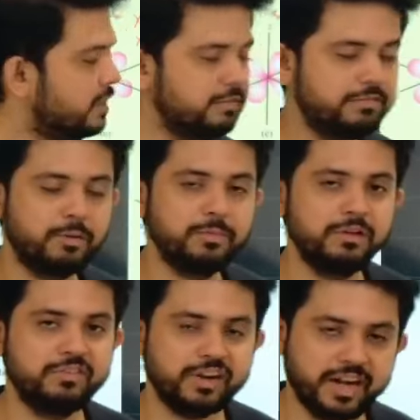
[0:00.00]
The formula
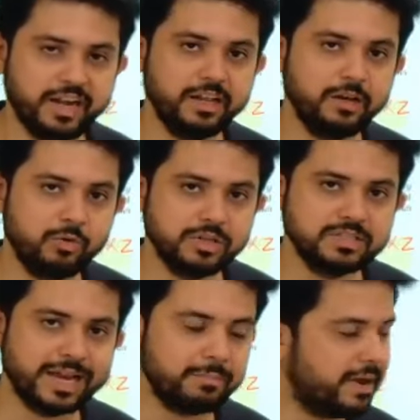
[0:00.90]
for radial node is
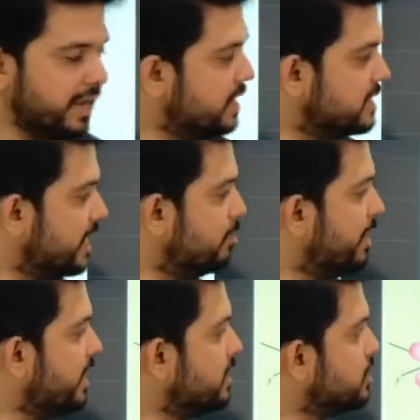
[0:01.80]
n minus L
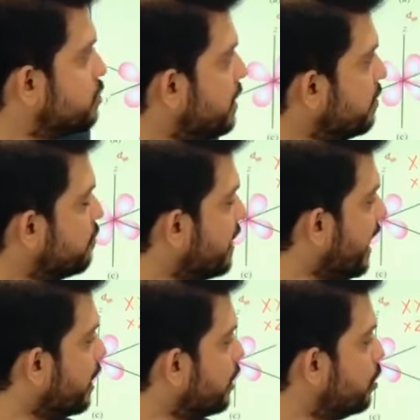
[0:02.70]
minus 1. For
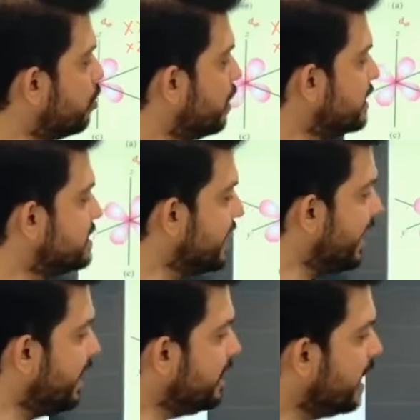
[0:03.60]
angle node is
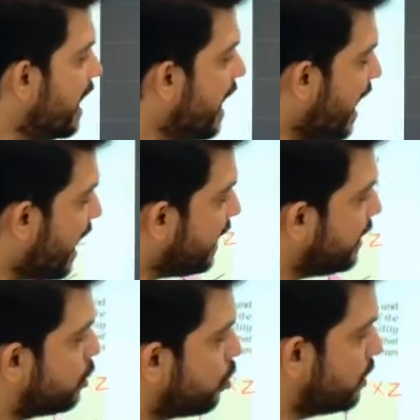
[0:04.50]
L, and
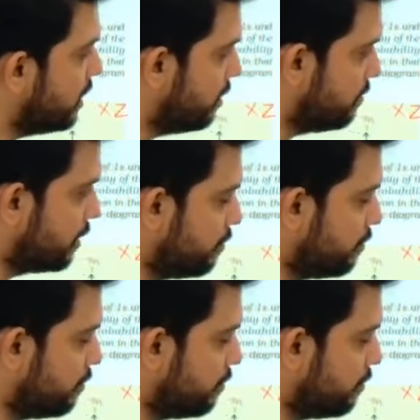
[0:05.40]
total number of